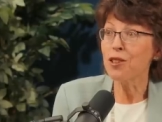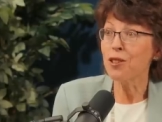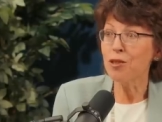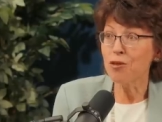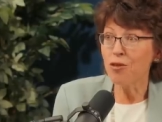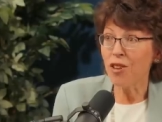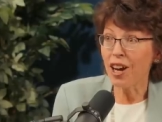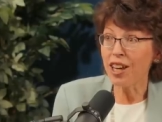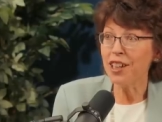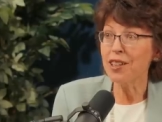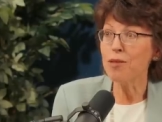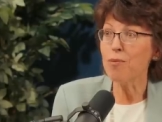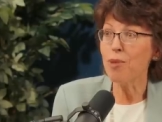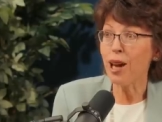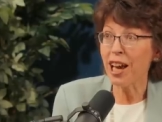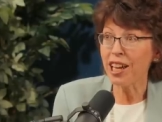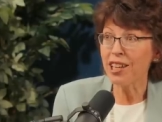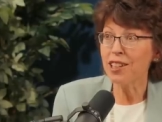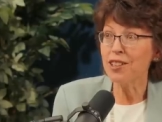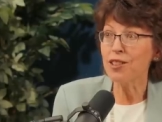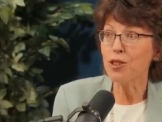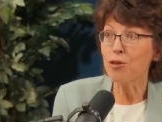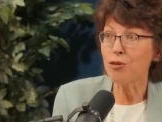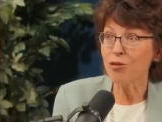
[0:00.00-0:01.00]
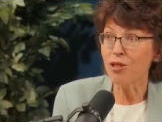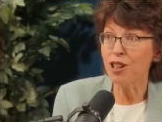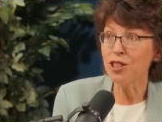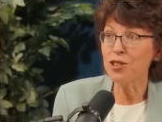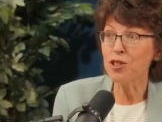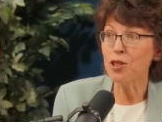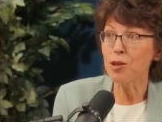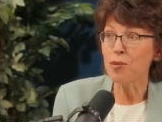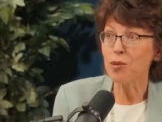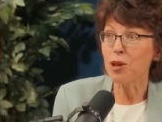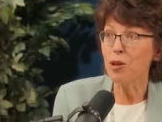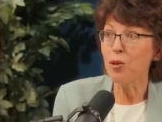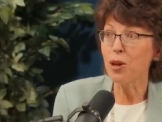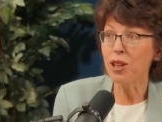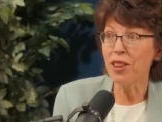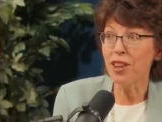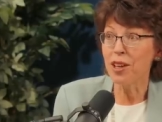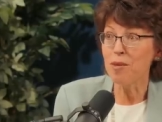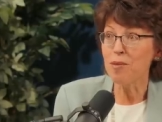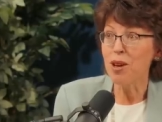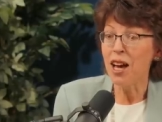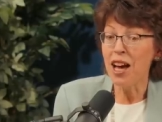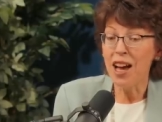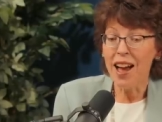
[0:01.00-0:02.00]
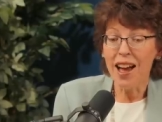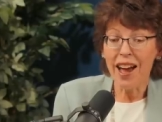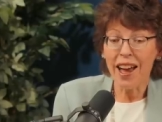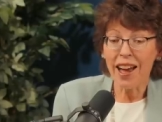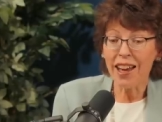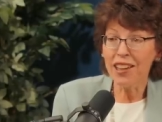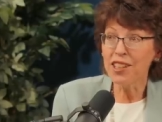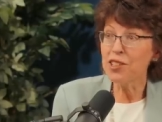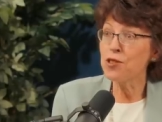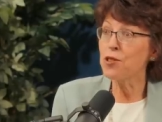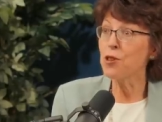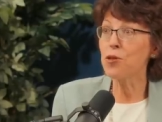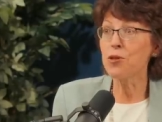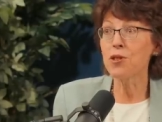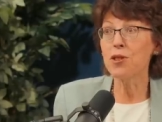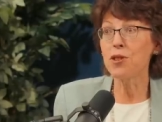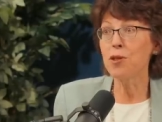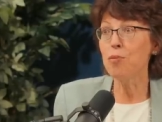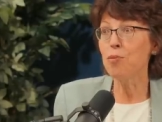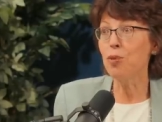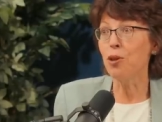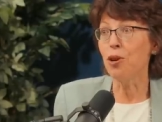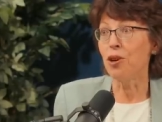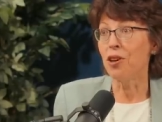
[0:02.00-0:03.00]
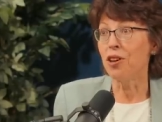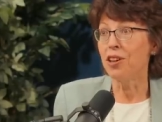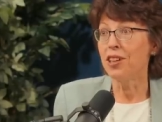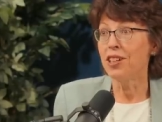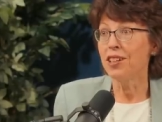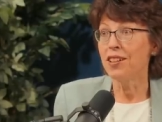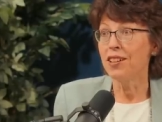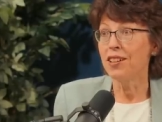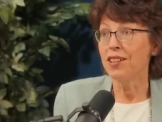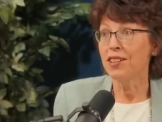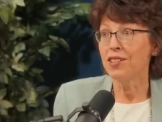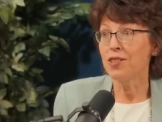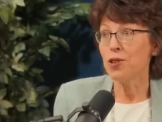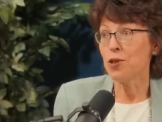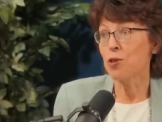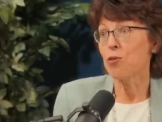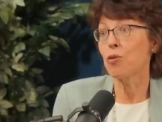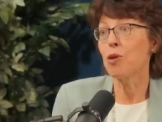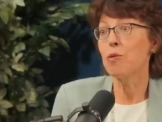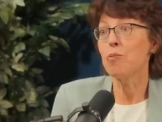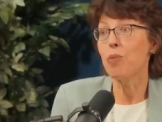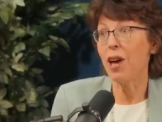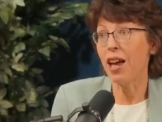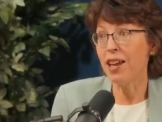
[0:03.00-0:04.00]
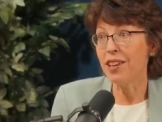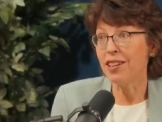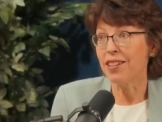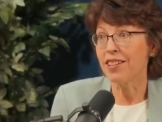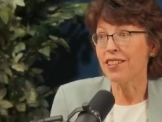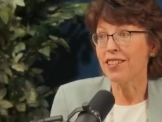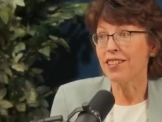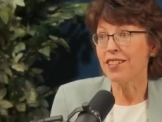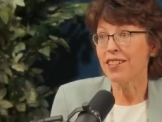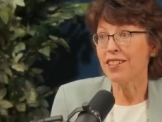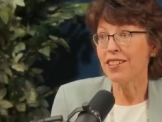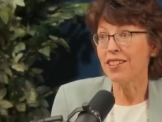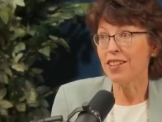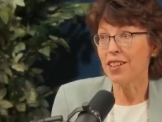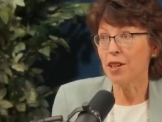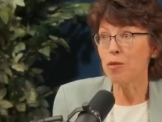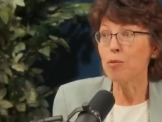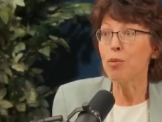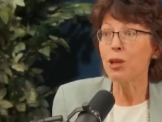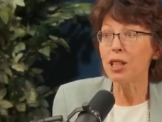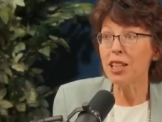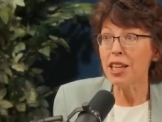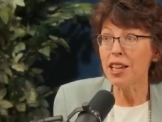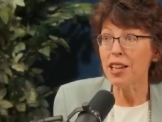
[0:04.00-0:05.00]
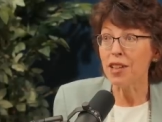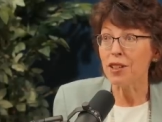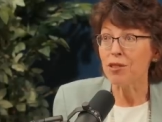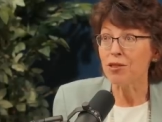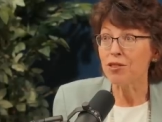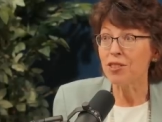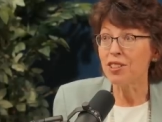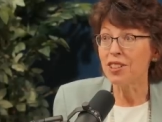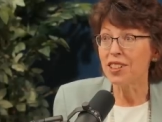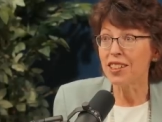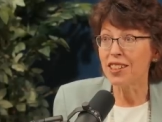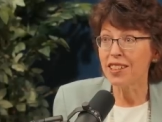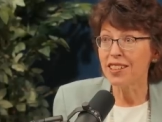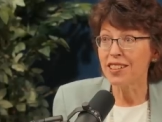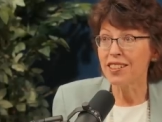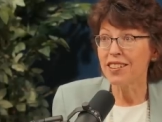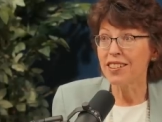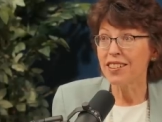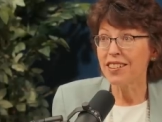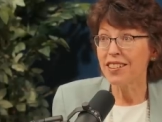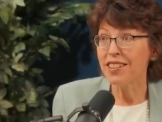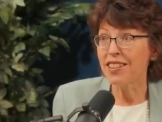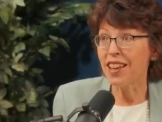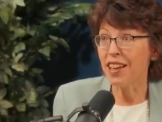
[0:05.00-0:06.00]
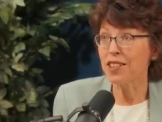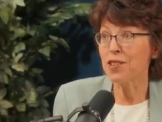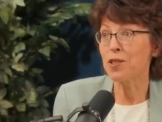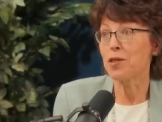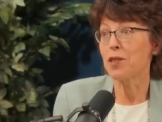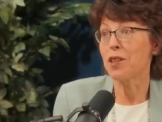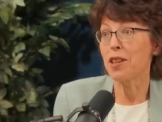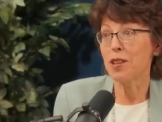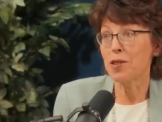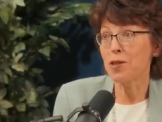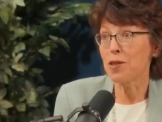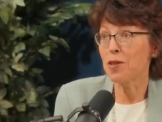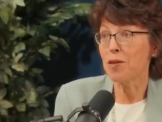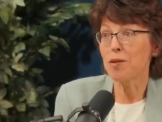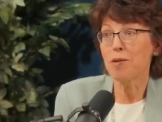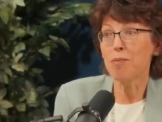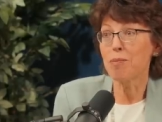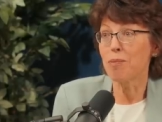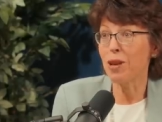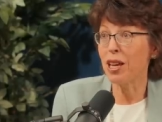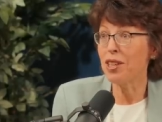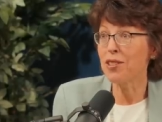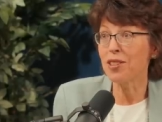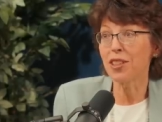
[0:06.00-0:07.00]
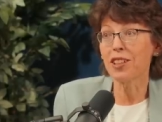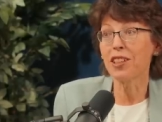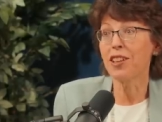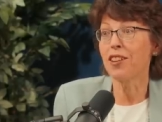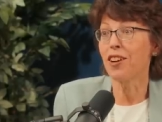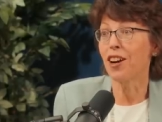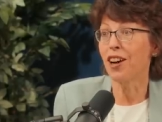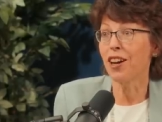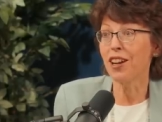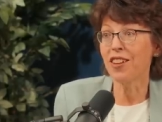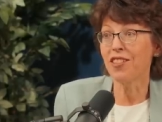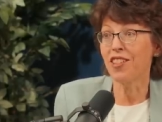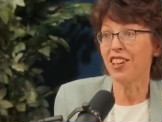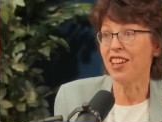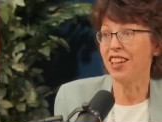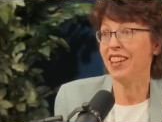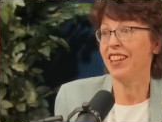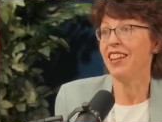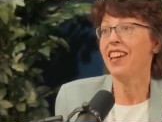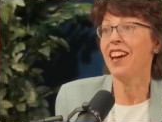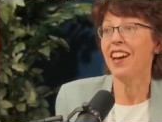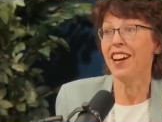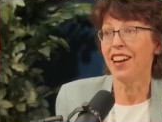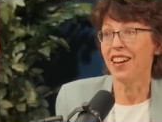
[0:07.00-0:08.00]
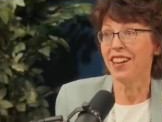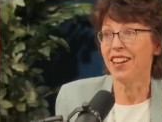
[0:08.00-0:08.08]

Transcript: You're invited back into friendship with Him. And it's so simple just repent and believe that's he doesn't basically the heart us. of it. Yeah.